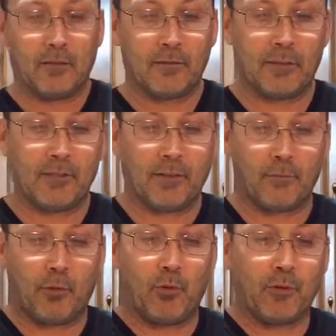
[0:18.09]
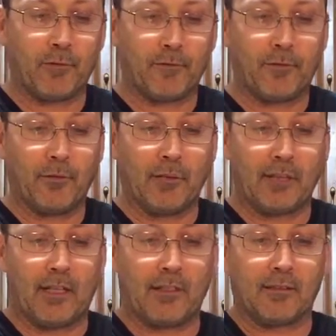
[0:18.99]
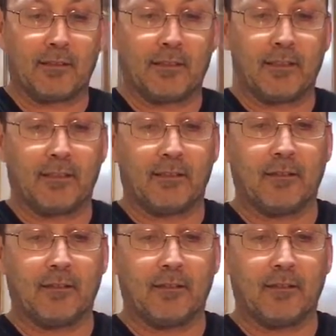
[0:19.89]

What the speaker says: See if I pull a few of these out and see it.